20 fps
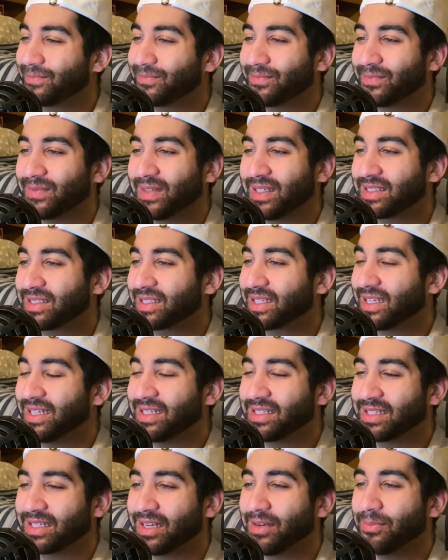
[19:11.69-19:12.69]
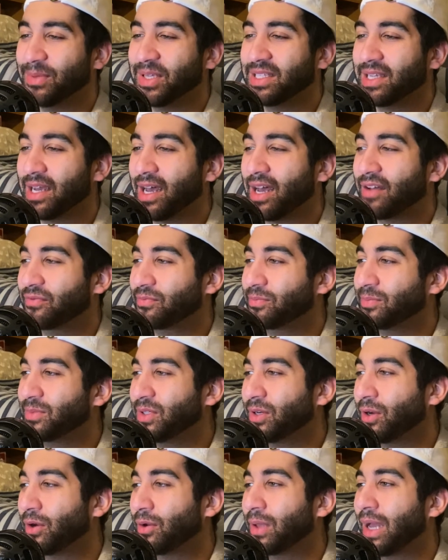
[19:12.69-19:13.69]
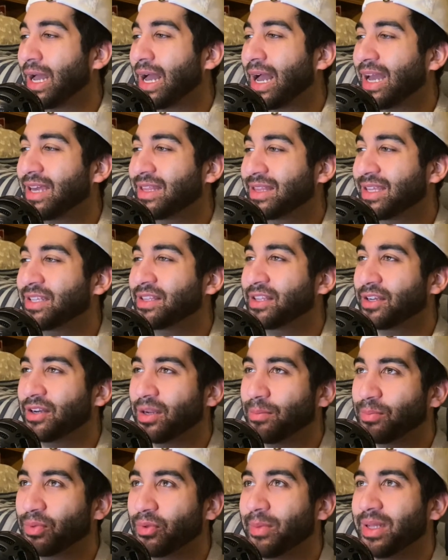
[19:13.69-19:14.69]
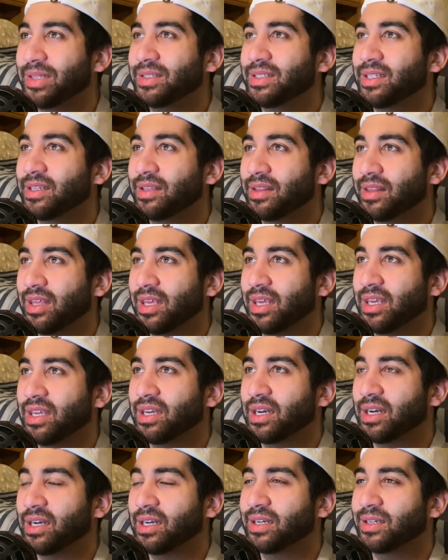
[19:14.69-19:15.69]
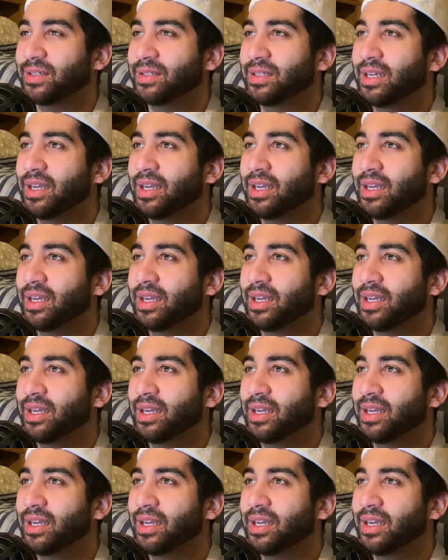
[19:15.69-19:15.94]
it's going to be tough. I think they're implementing the